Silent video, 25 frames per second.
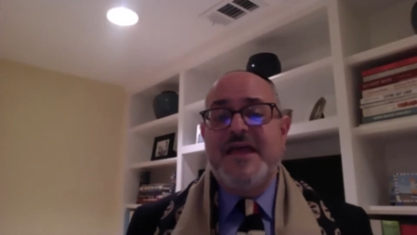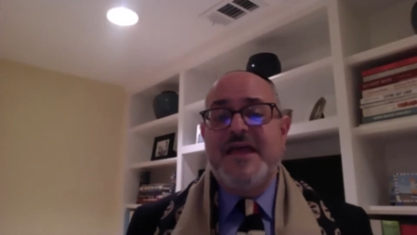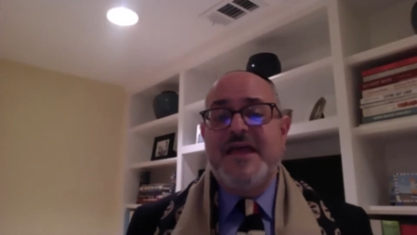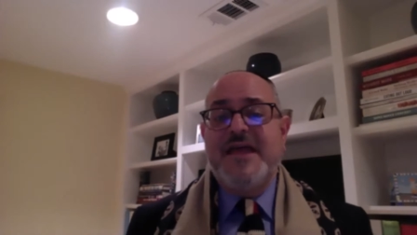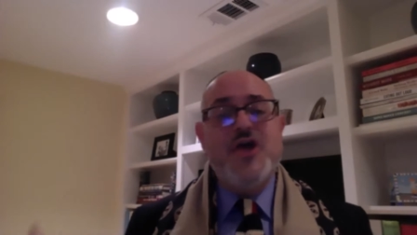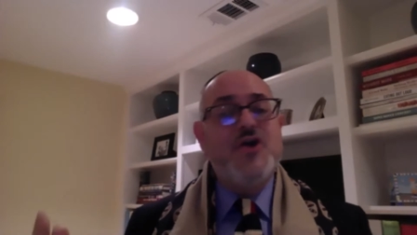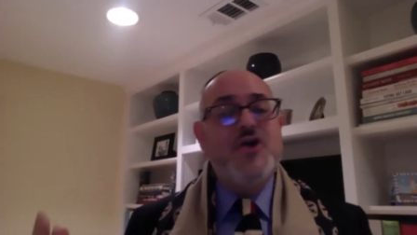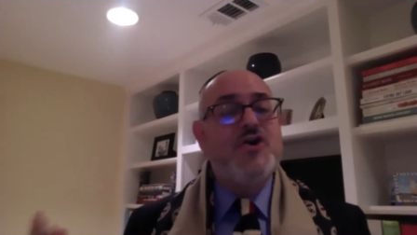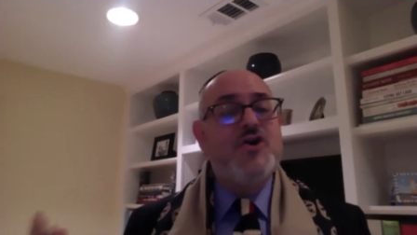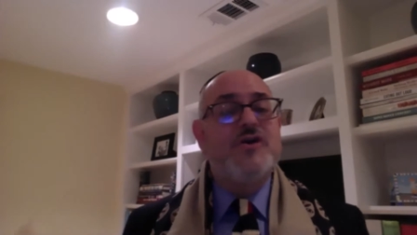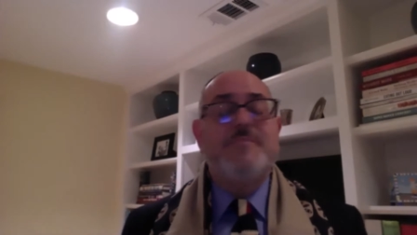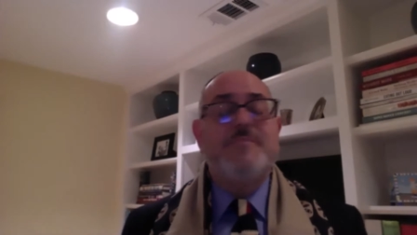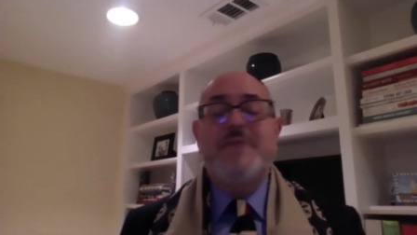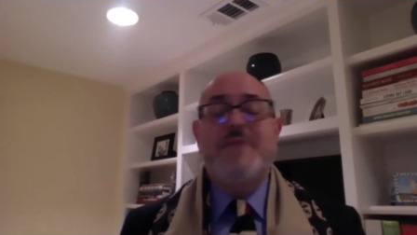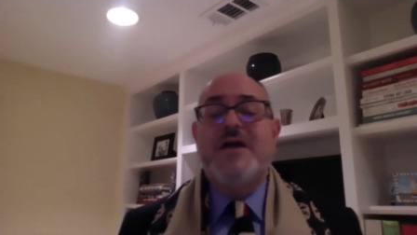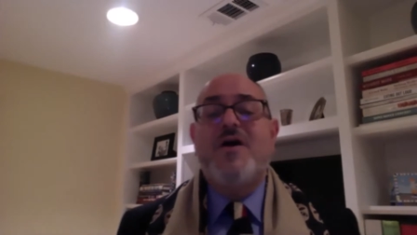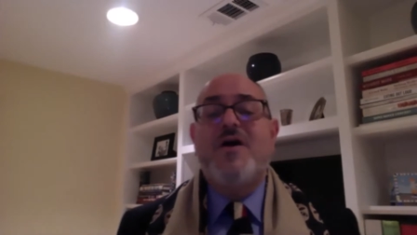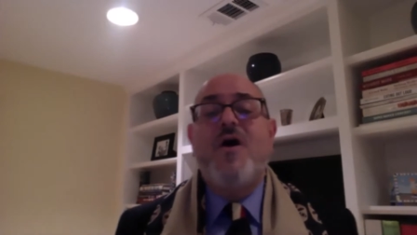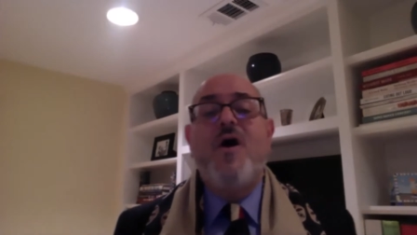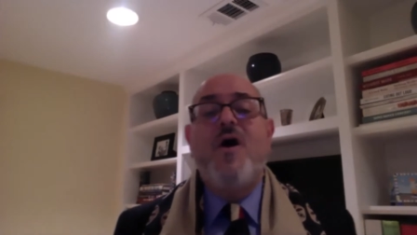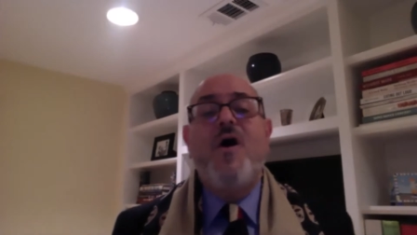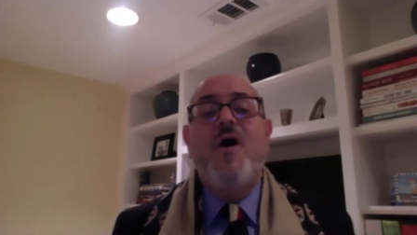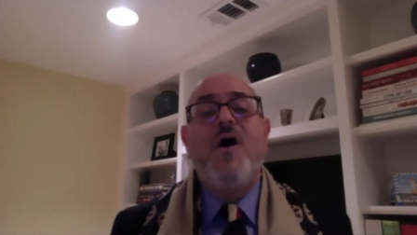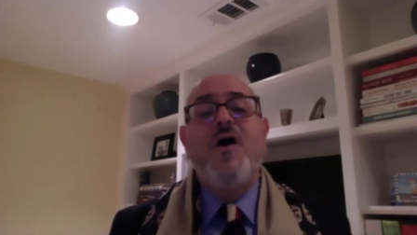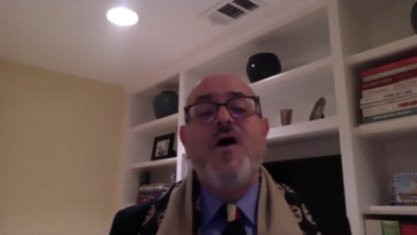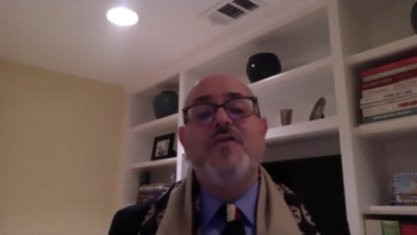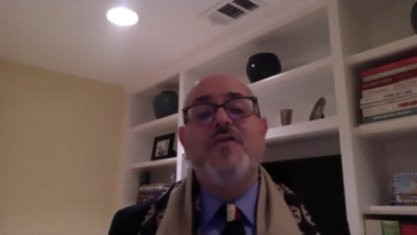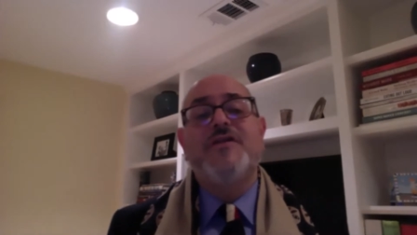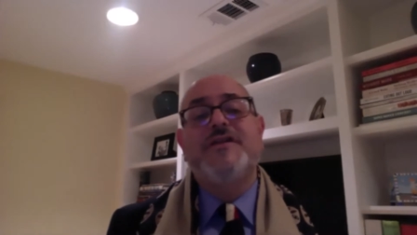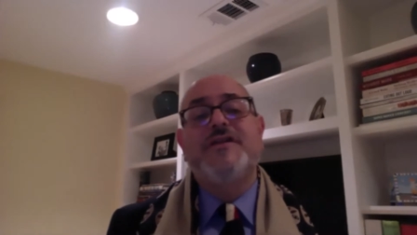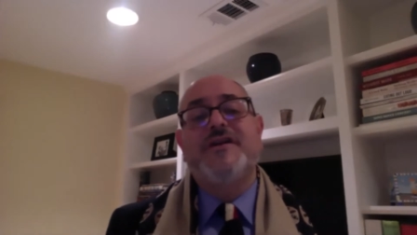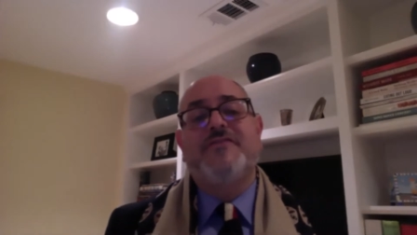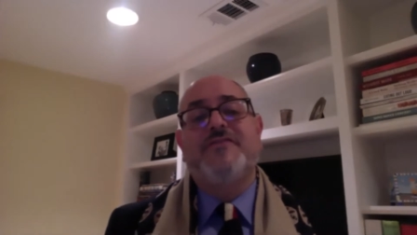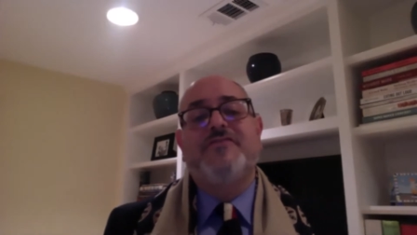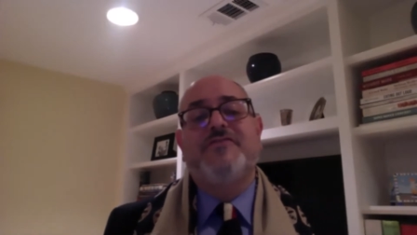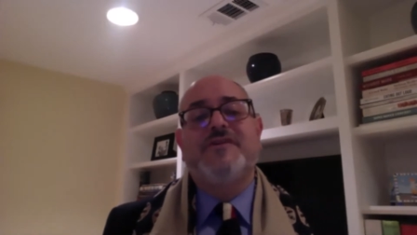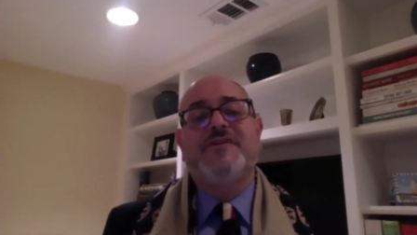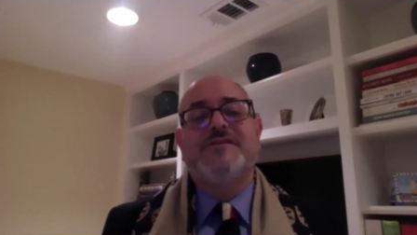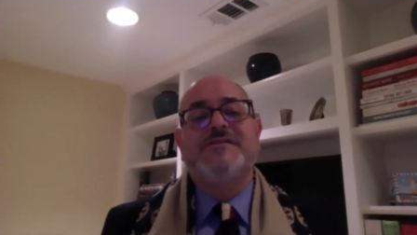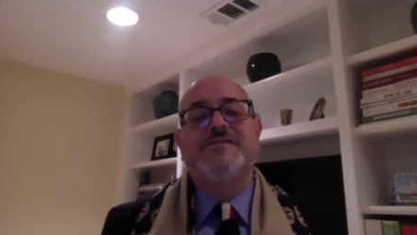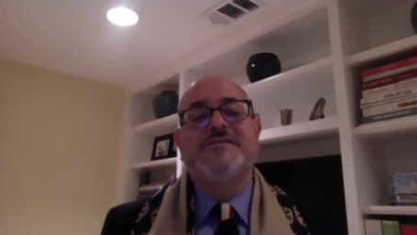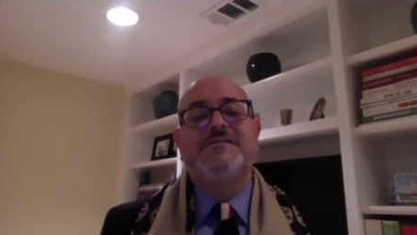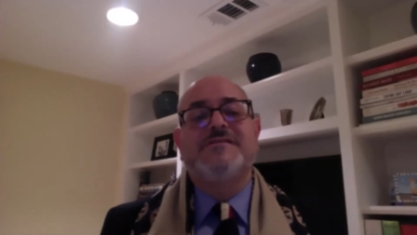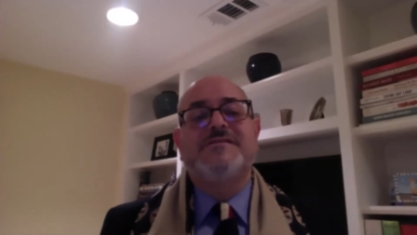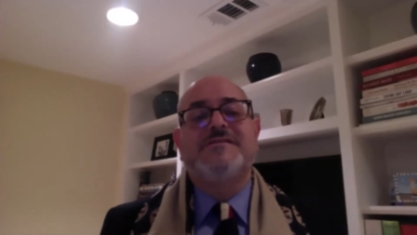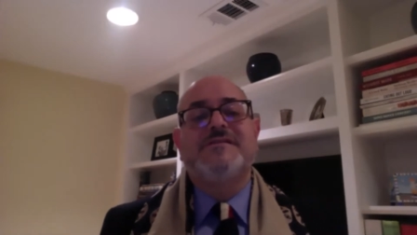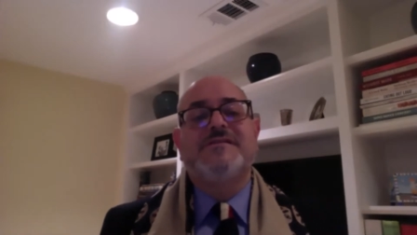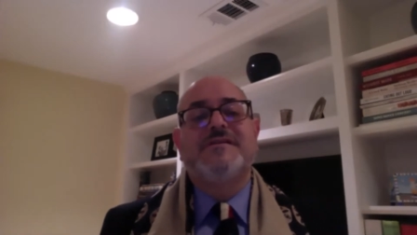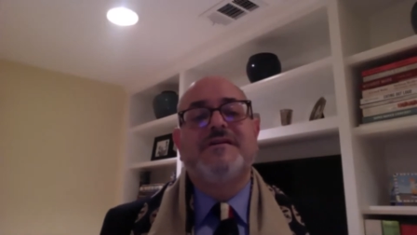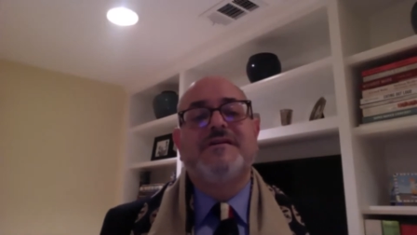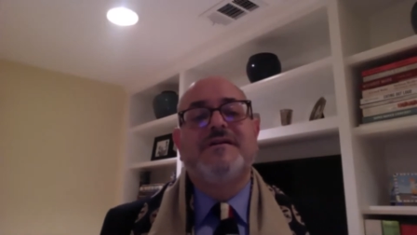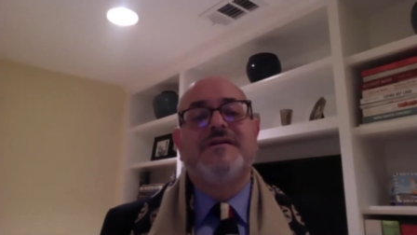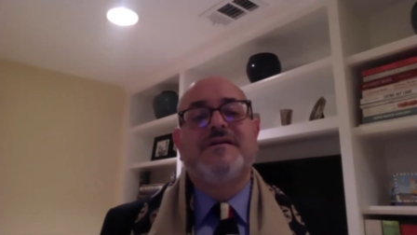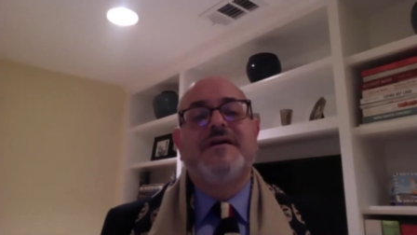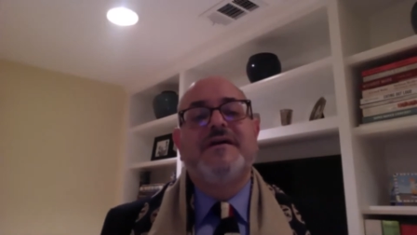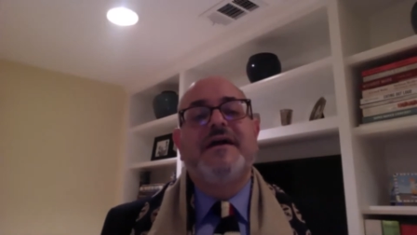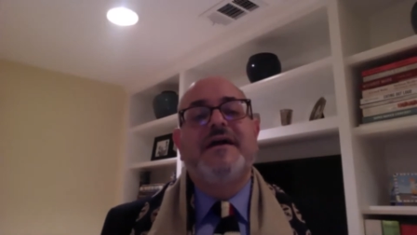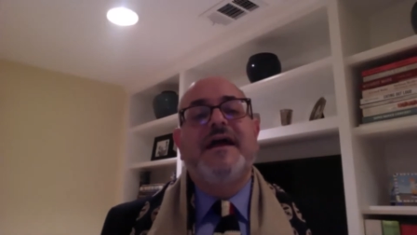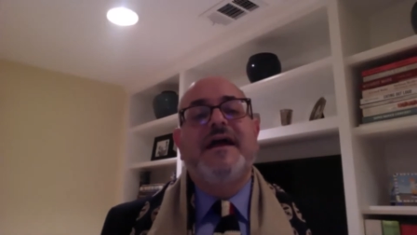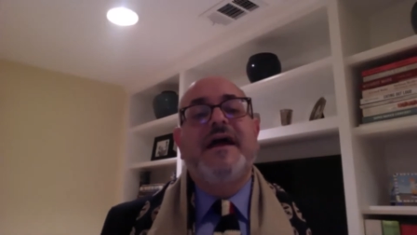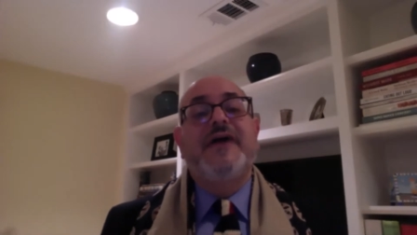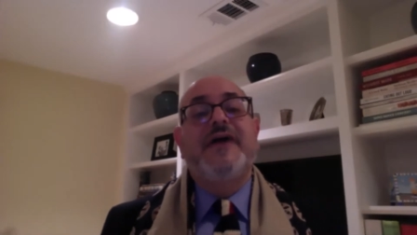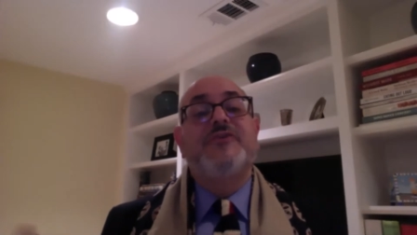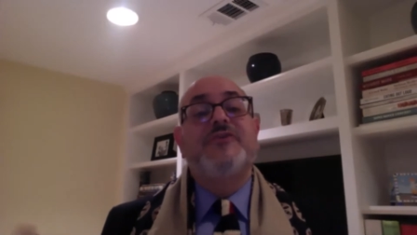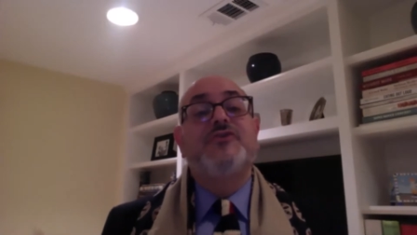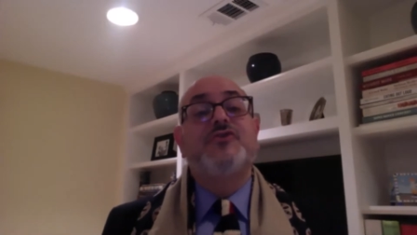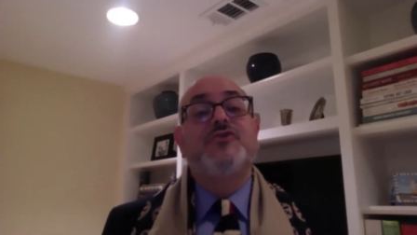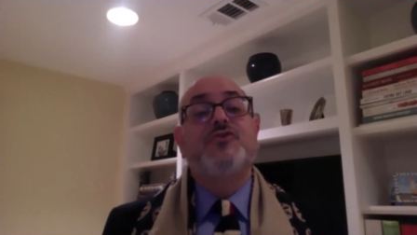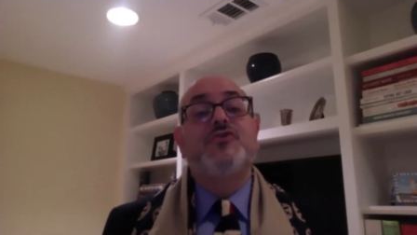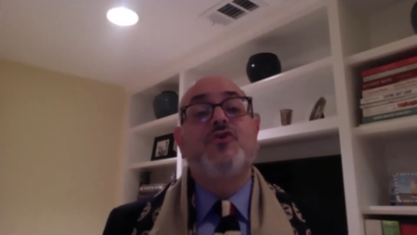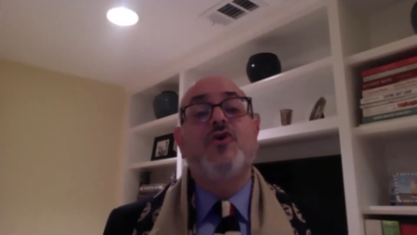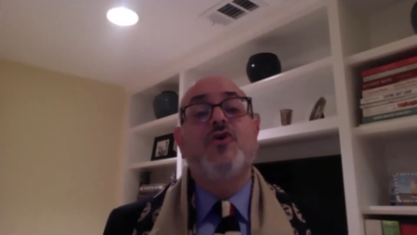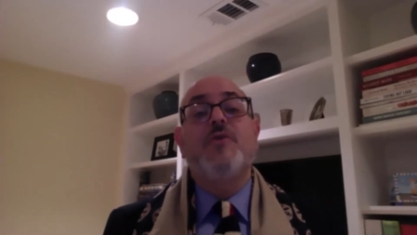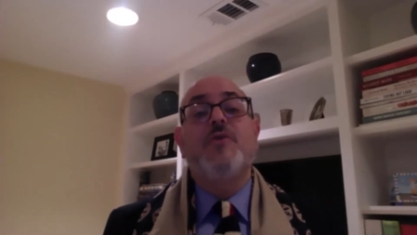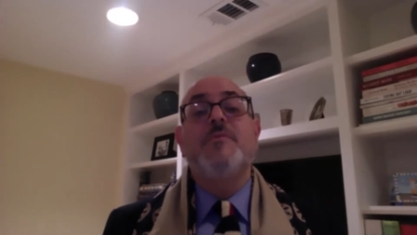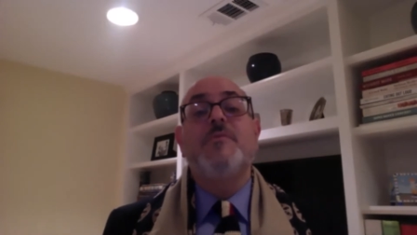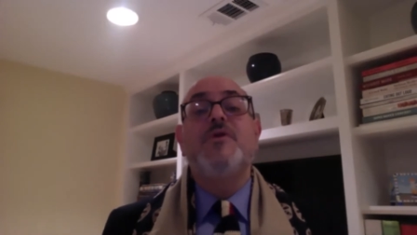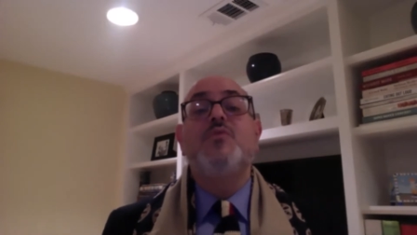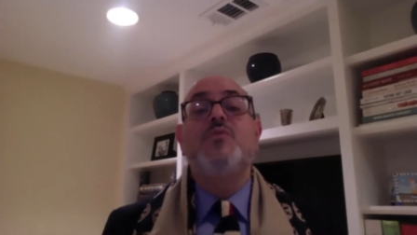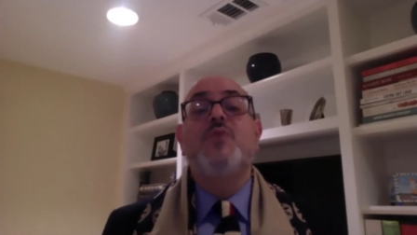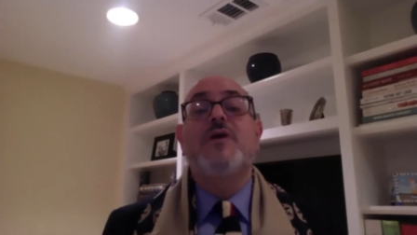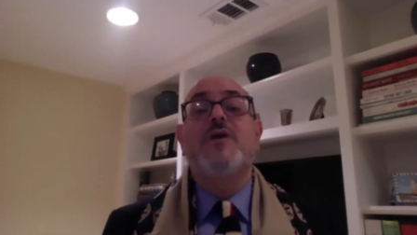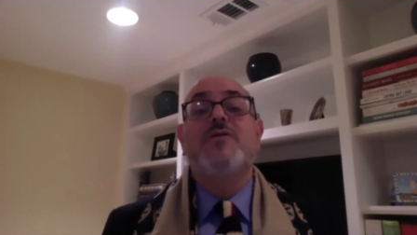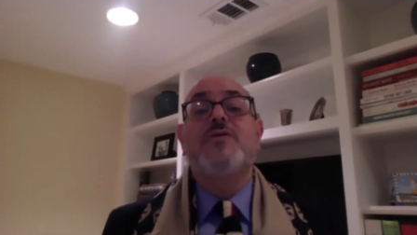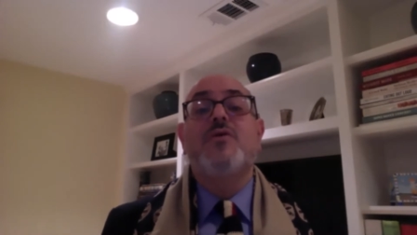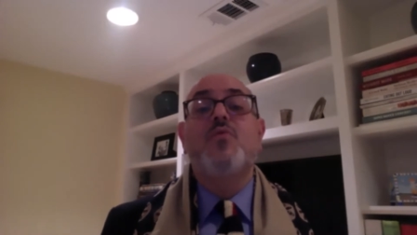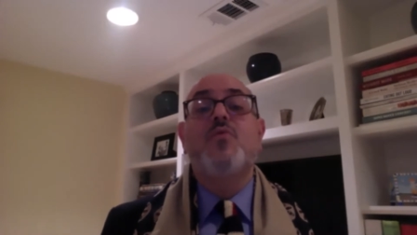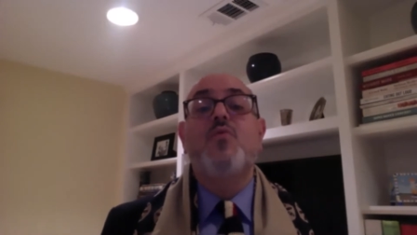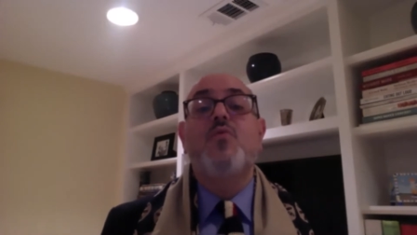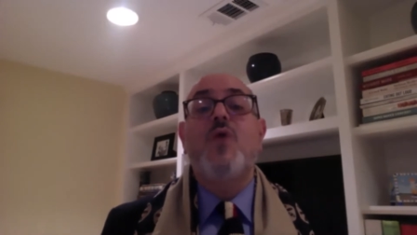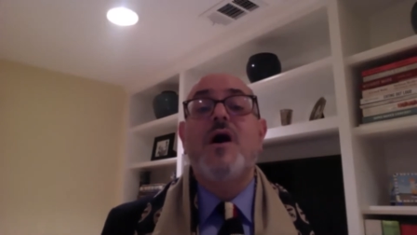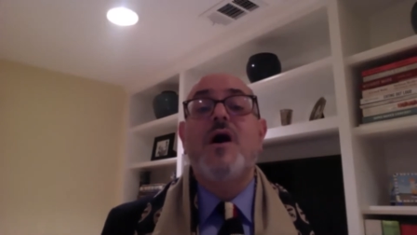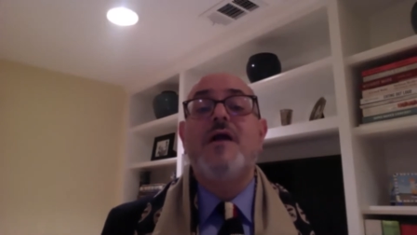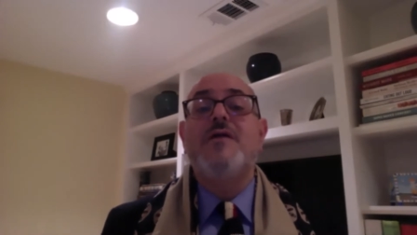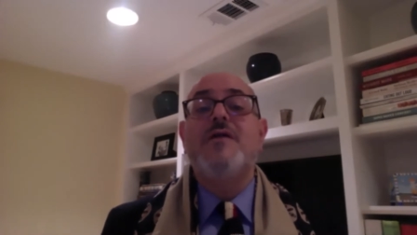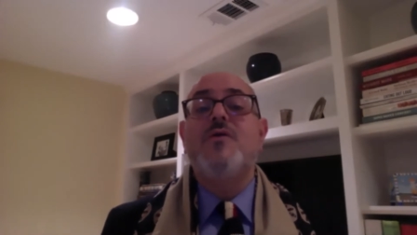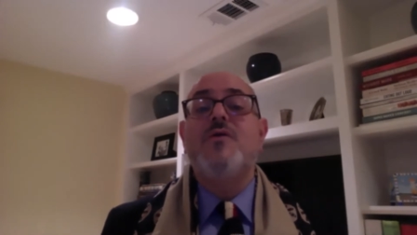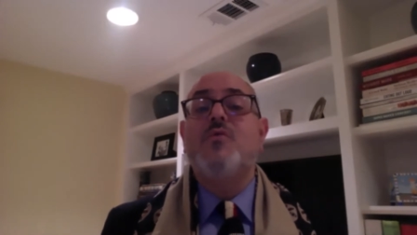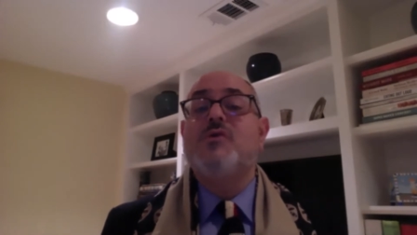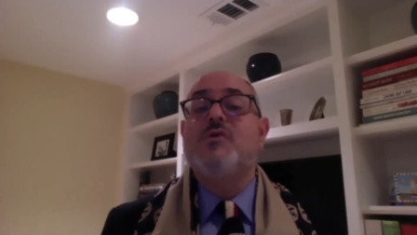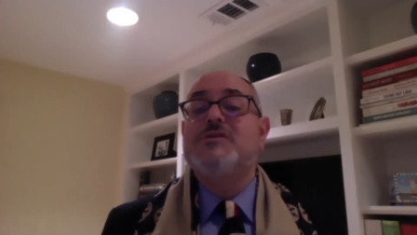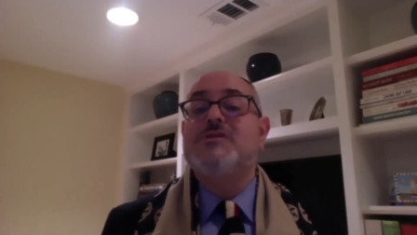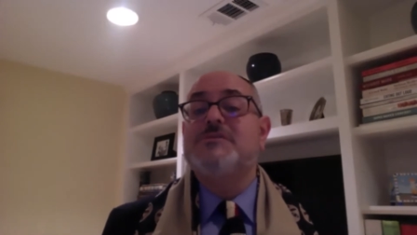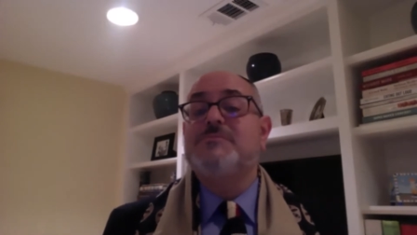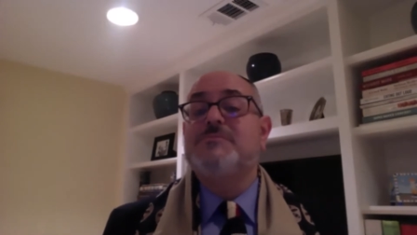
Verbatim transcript: it could make all the difference and determine whether one was